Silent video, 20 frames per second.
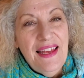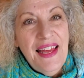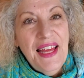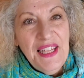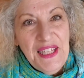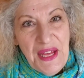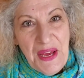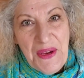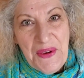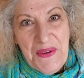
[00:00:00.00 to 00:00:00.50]

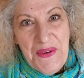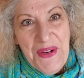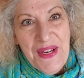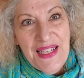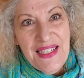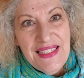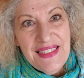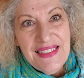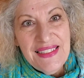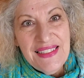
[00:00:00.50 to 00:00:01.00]
Hello.
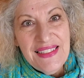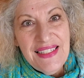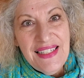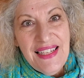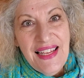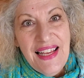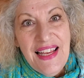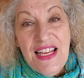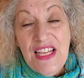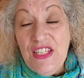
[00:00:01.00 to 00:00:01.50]

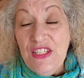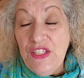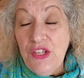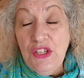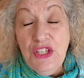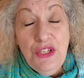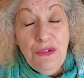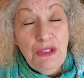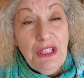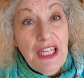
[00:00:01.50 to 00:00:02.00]
So
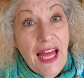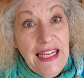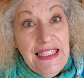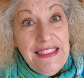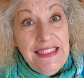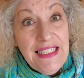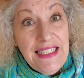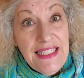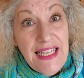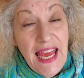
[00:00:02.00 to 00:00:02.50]
you'd
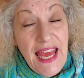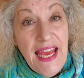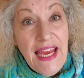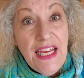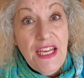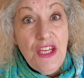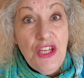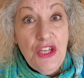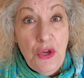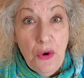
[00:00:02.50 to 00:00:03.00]
like to
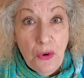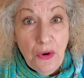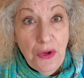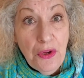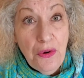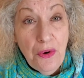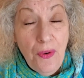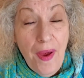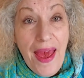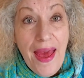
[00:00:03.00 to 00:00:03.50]
take your
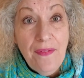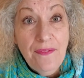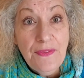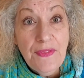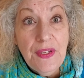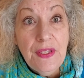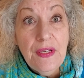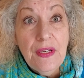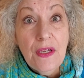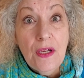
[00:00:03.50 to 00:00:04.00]

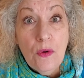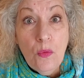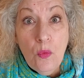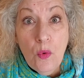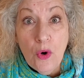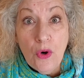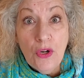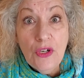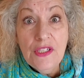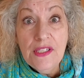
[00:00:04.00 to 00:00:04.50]
craft
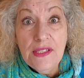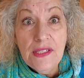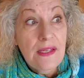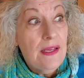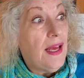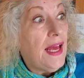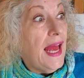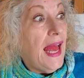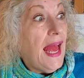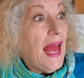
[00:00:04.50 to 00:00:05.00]
works
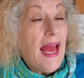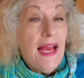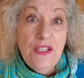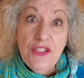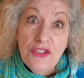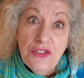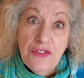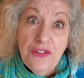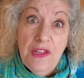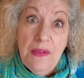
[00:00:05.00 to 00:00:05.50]

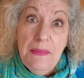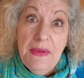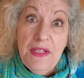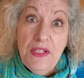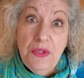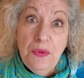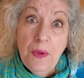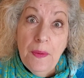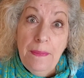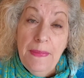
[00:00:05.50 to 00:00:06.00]
and turn them
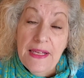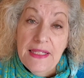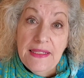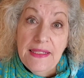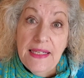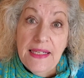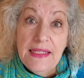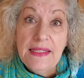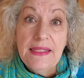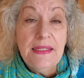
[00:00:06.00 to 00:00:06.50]
into a
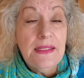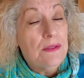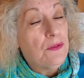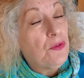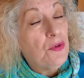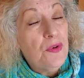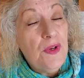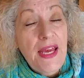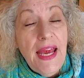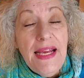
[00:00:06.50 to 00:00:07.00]
business,
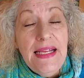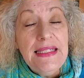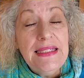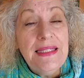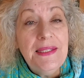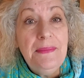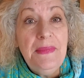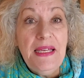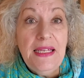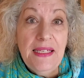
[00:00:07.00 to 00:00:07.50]
create
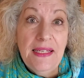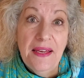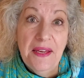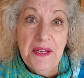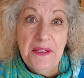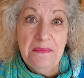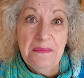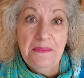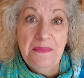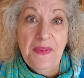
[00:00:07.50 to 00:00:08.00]
some
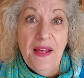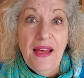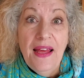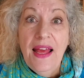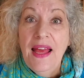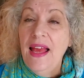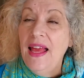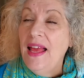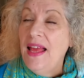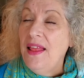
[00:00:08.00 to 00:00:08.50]
income.
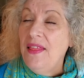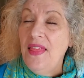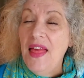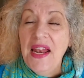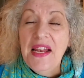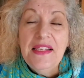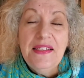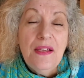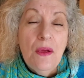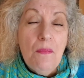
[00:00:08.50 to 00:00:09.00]

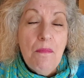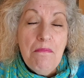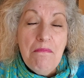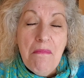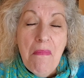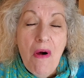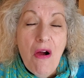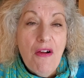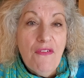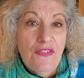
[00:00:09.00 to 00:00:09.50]
That is a
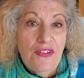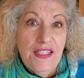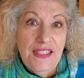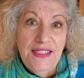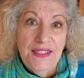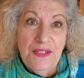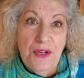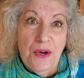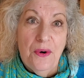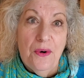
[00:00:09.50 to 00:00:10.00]

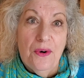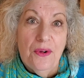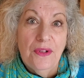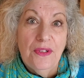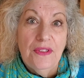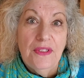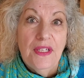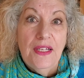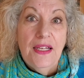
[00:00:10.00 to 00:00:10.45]
marvelous goal.